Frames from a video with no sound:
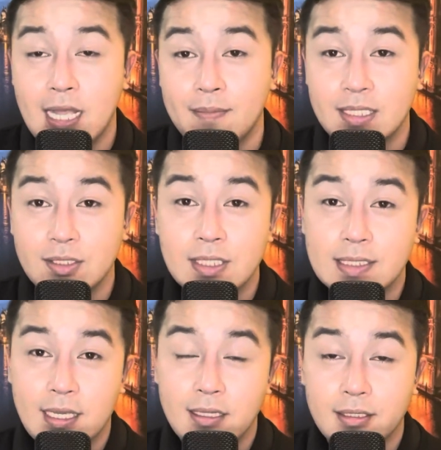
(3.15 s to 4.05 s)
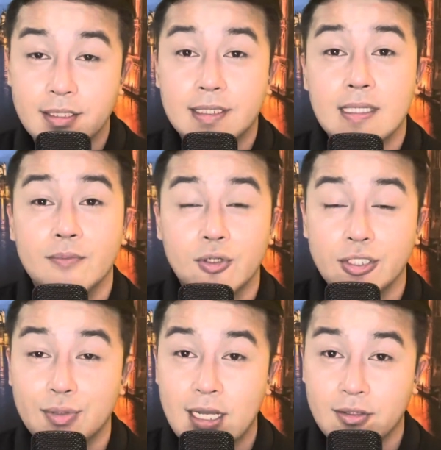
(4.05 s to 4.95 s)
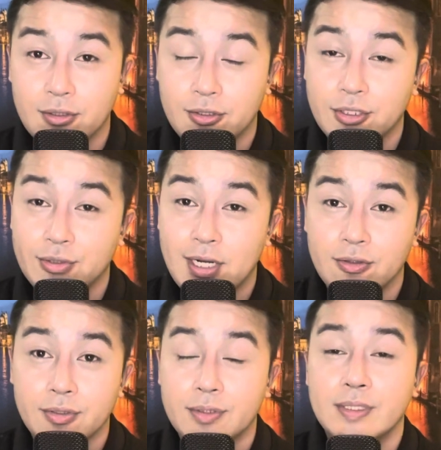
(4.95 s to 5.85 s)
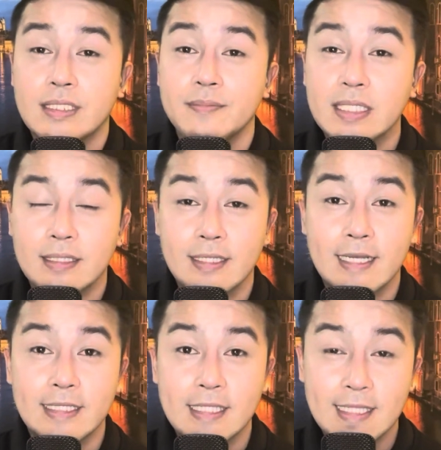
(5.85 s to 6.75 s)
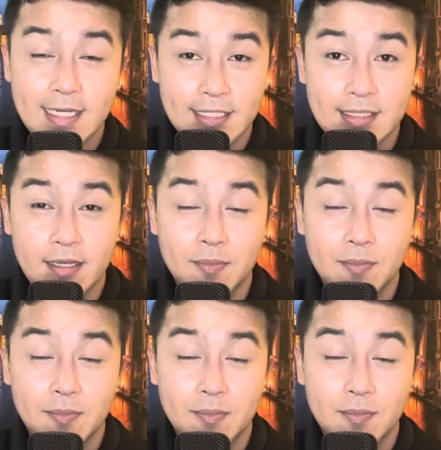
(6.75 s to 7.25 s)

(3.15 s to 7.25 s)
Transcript: Amazon seller, subcontractor, contractors receiving 1099s,